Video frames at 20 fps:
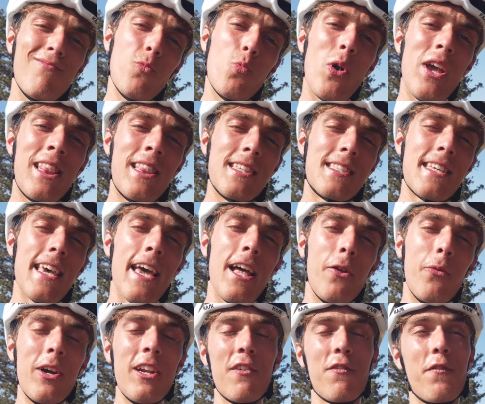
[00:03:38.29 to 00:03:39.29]
with the
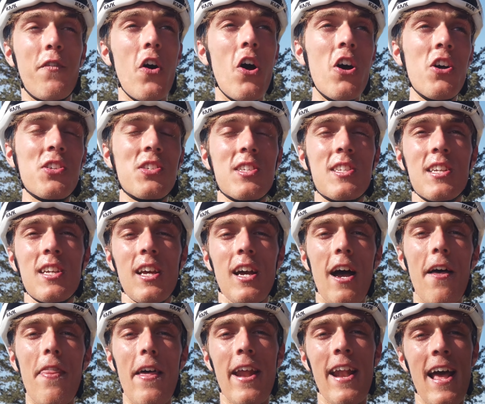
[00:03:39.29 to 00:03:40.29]
tailwind first
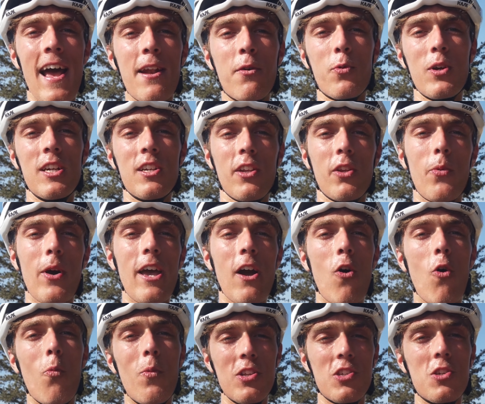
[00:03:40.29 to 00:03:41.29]
and then headwind on the way
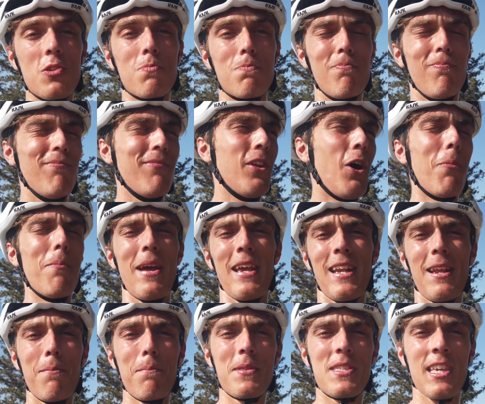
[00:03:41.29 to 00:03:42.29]
home, which has not
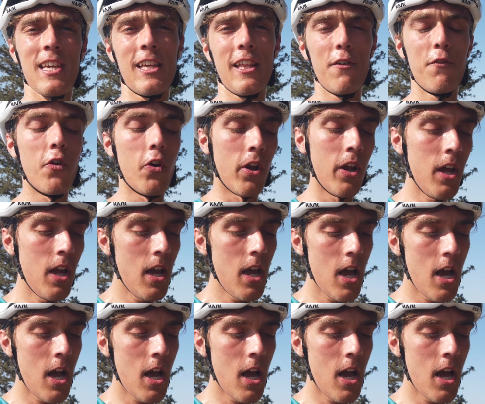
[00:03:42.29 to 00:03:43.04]
made it particularly fun.